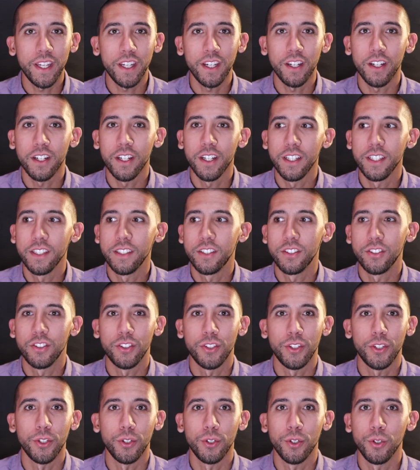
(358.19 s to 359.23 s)
Goods
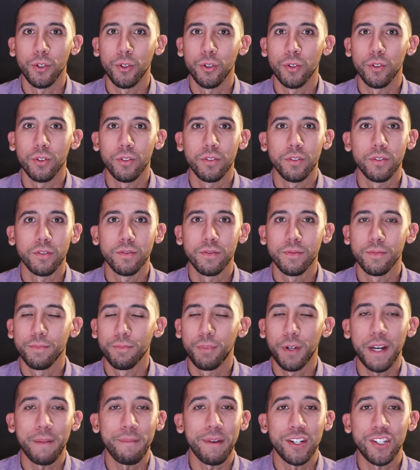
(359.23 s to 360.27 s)
to
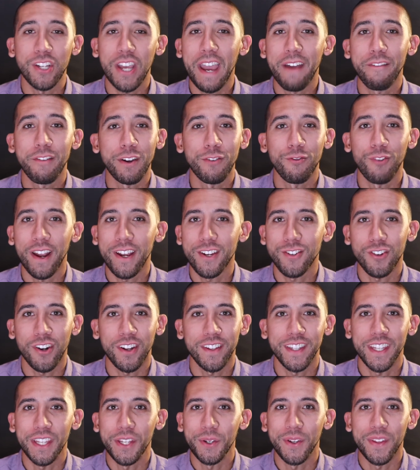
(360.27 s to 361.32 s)
pretty much every
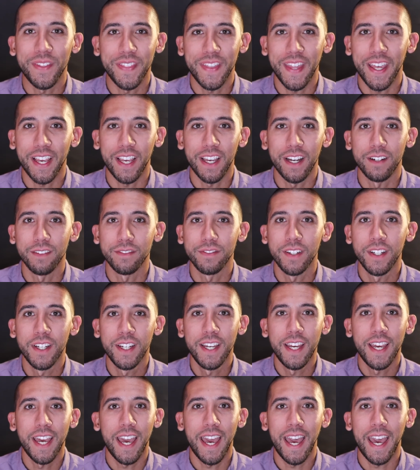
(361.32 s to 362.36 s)
restaurant that you can think of,
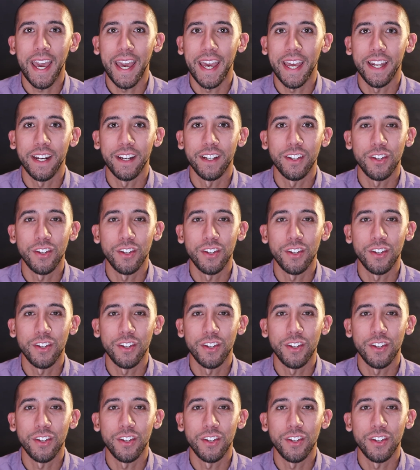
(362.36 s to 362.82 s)
and